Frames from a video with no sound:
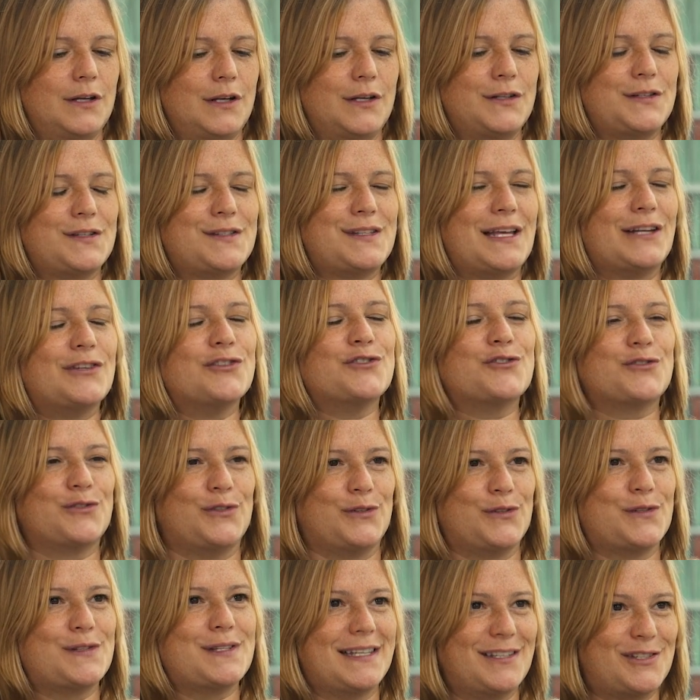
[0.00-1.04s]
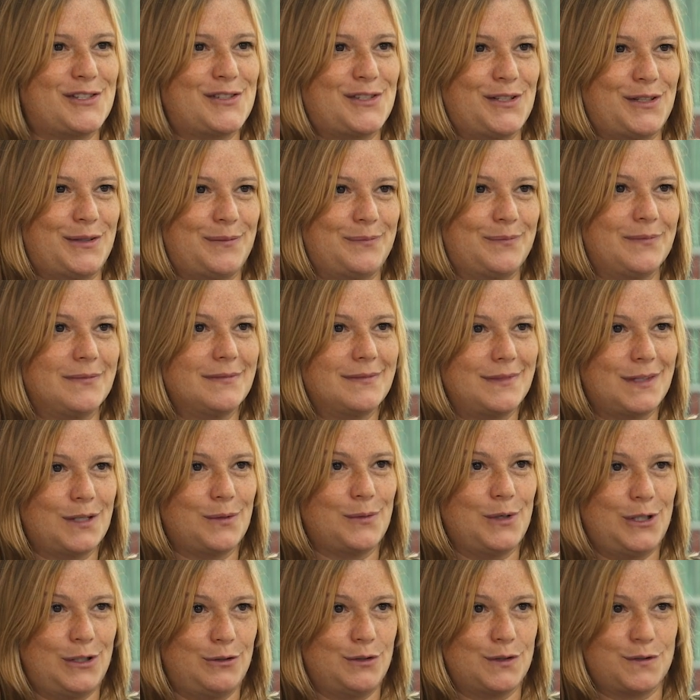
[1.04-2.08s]
central system that
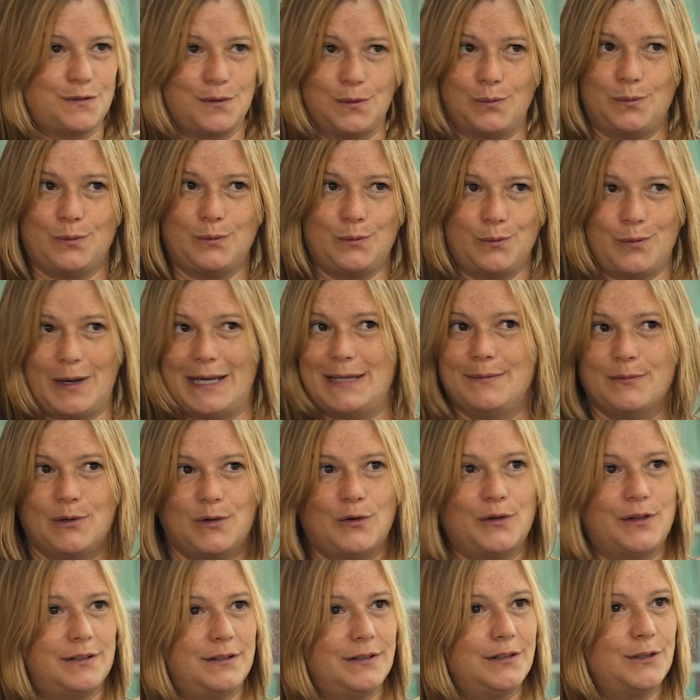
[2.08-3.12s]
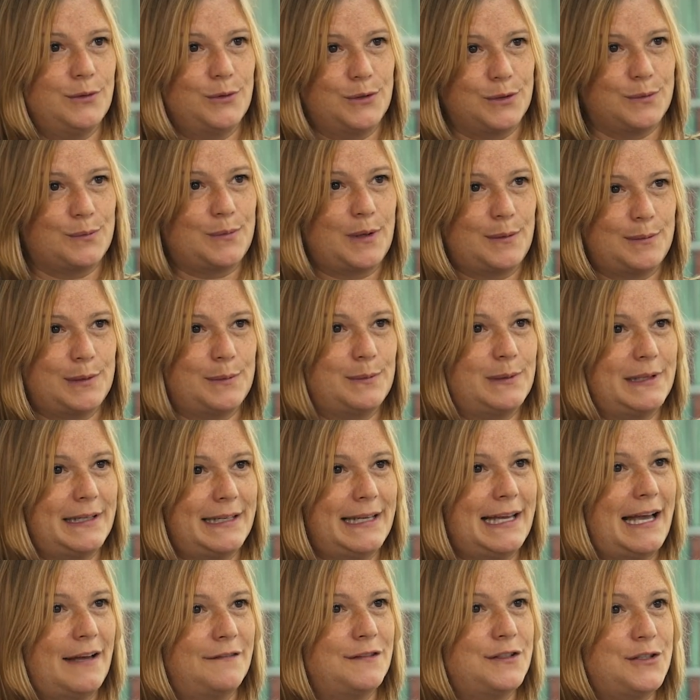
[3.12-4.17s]
we use for way more than you would
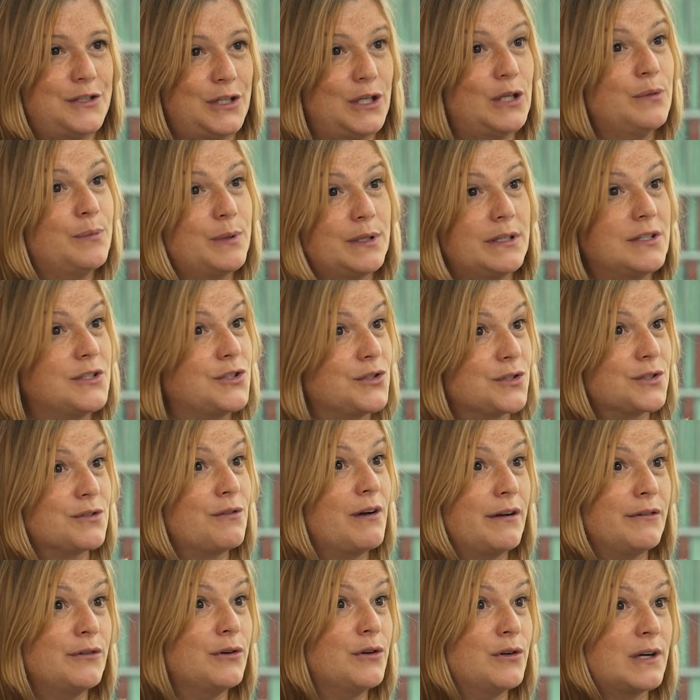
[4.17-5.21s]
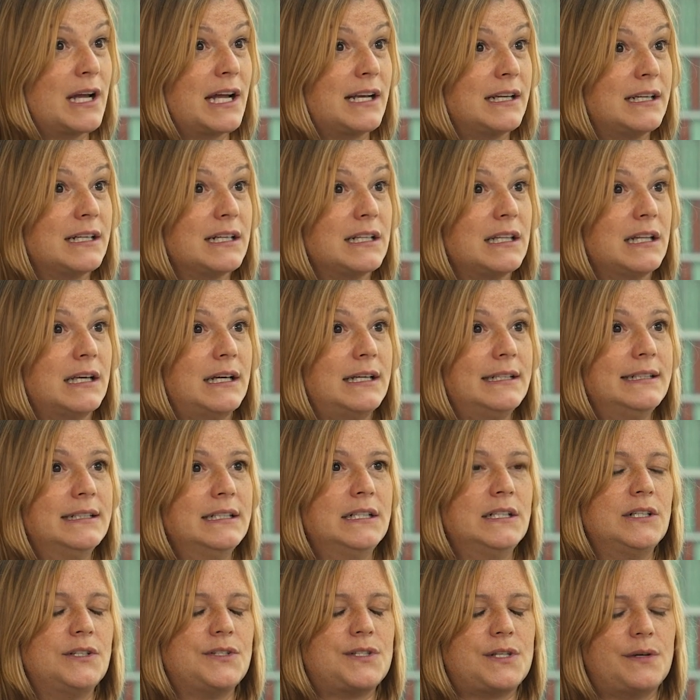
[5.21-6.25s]
probably ever do, but it's just grown organically.
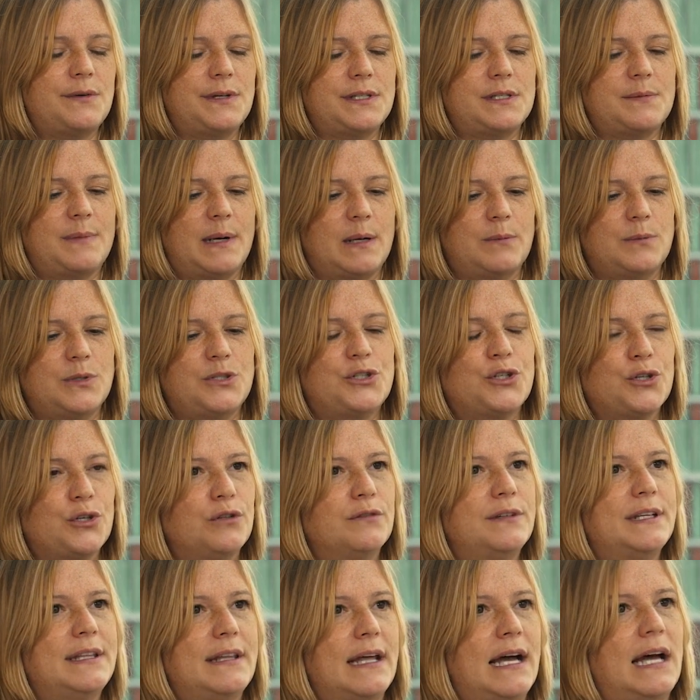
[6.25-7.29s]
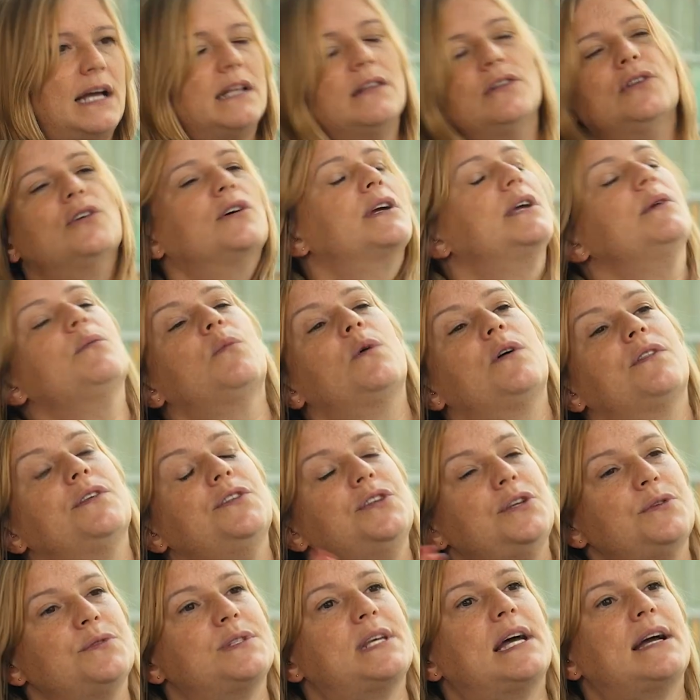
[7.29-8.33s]
So it's about maturing that and looking what the
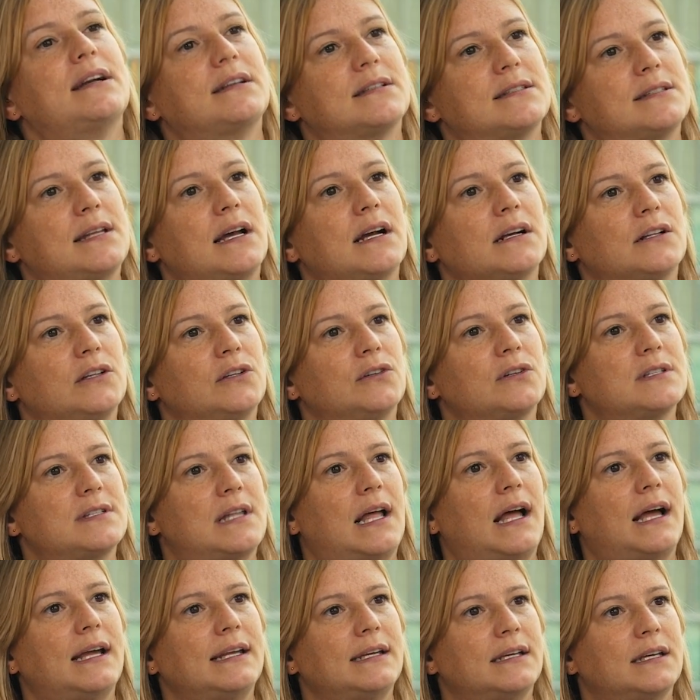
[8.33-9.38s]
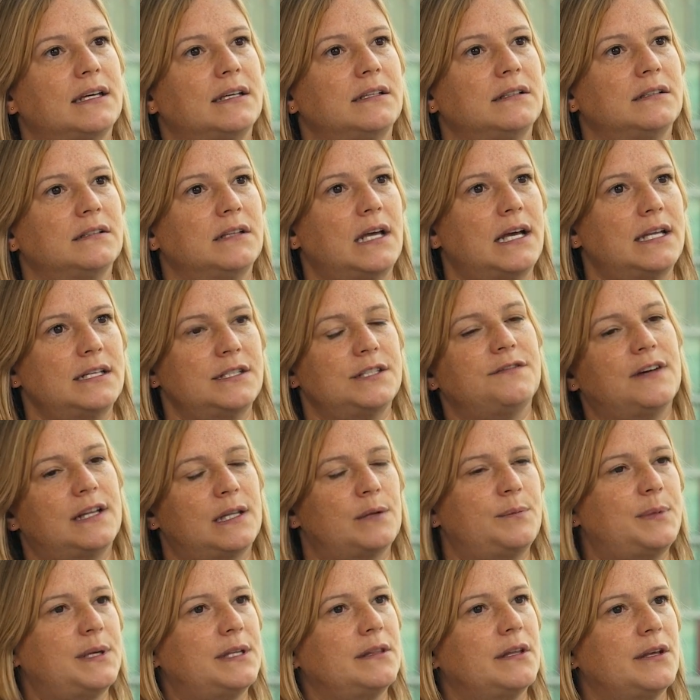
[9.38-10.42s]
new tech stack looks like and
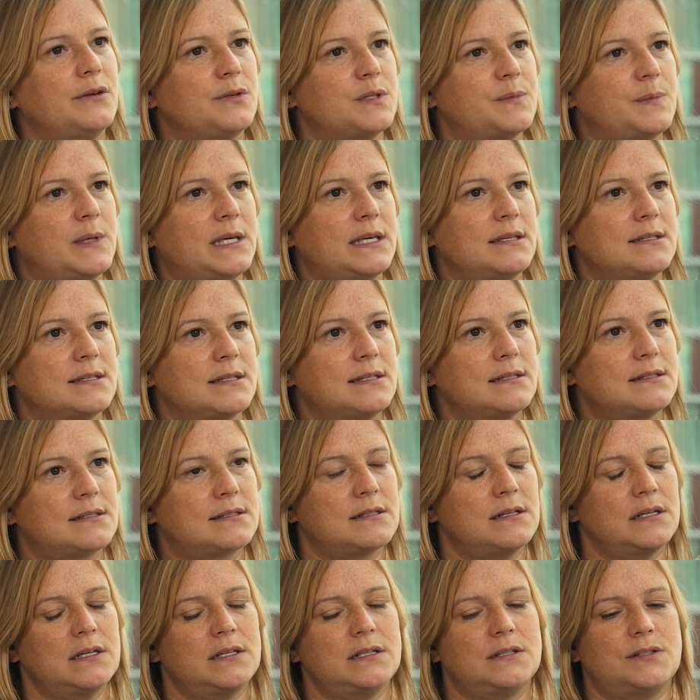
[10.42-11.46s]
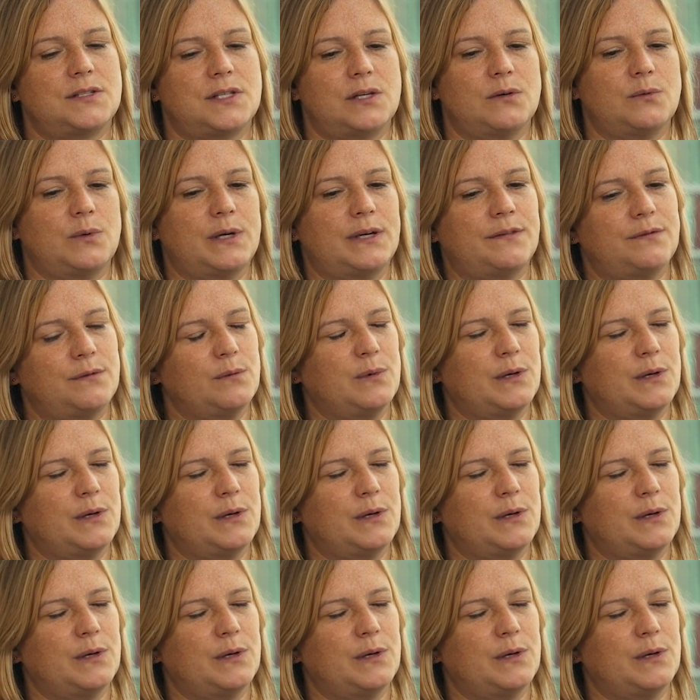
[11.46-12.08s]
developing those pieces. So we're